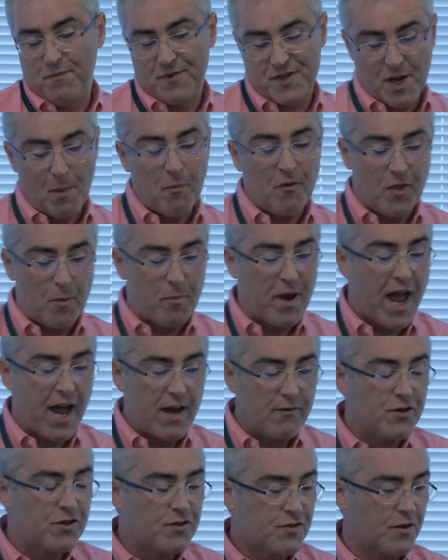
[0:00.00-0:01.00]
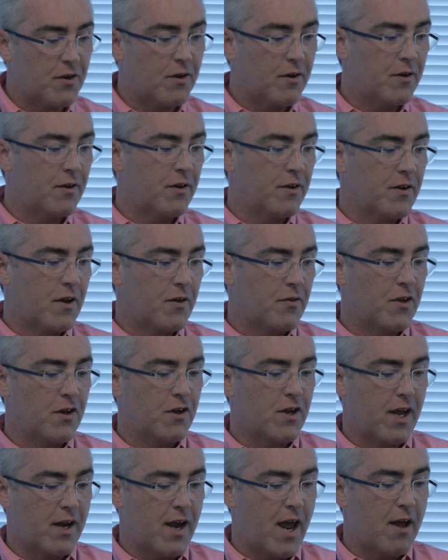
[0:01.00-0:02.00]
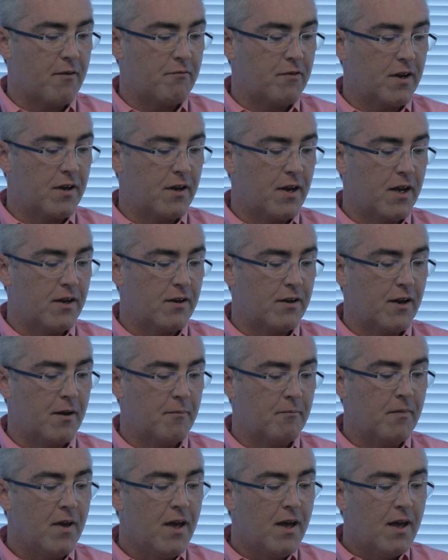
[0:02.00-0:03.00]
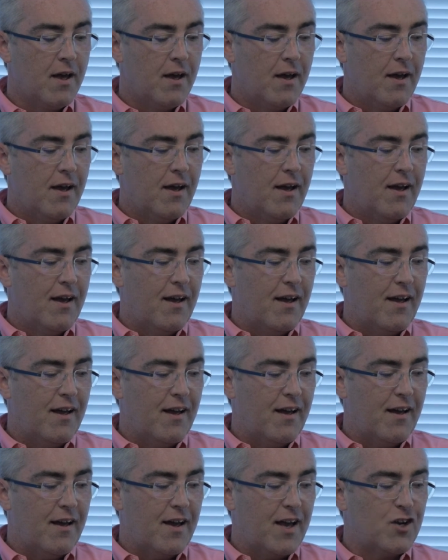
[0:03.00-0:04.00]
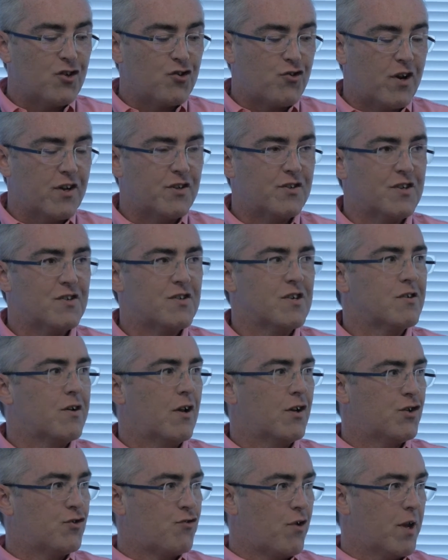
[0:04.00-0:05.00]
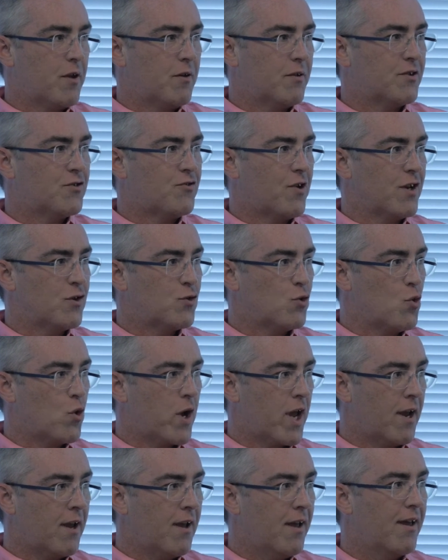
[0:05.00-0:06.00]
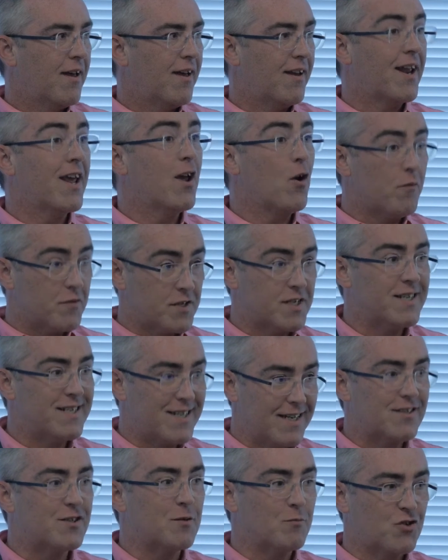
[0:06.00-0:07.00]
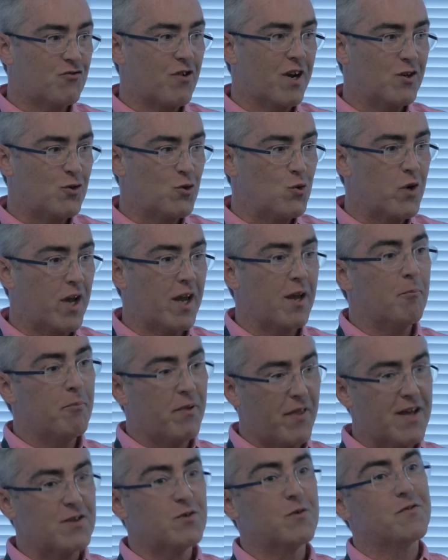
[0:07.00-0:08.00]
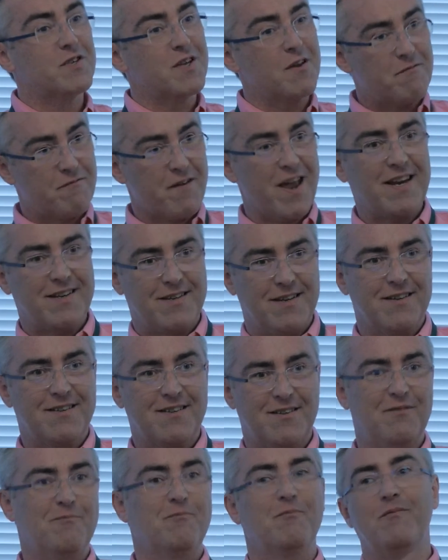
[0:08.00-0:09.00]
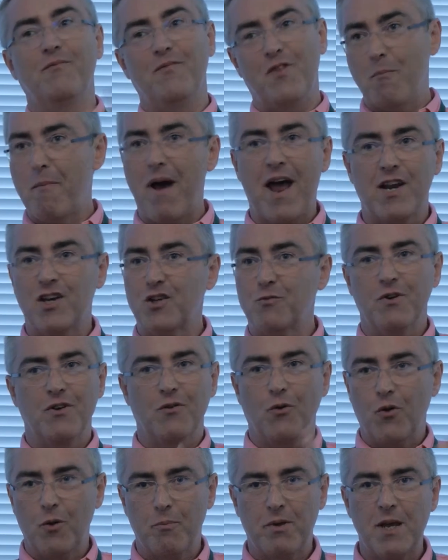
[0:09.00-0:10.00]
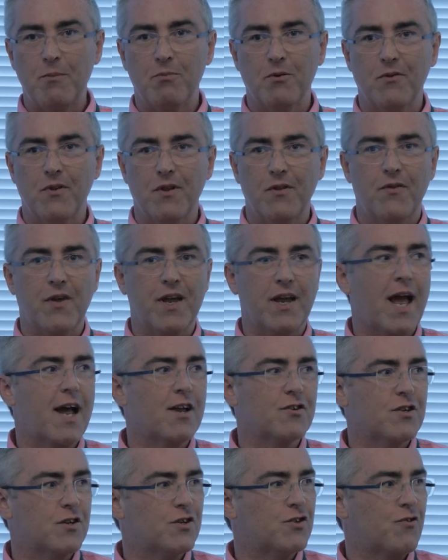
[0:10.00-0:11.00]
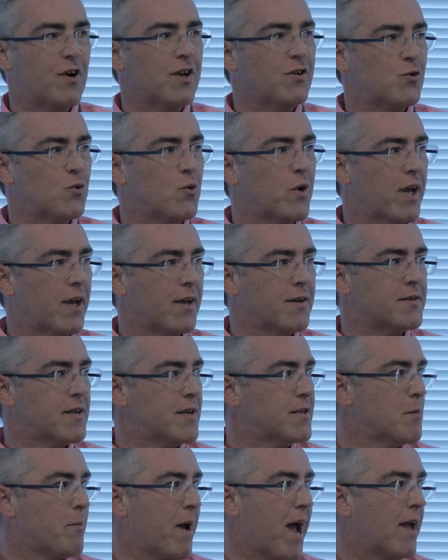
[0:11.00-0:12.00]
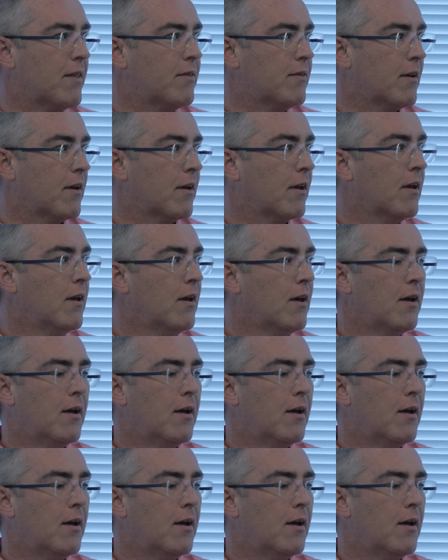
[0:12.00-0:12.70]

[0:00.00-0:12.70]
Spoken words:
some of the behaviours that you can have in trust is things like straight talking, and he obviously did some straight talking, but that's obviously affected the management or the people that think actually straight talking is a bad thing.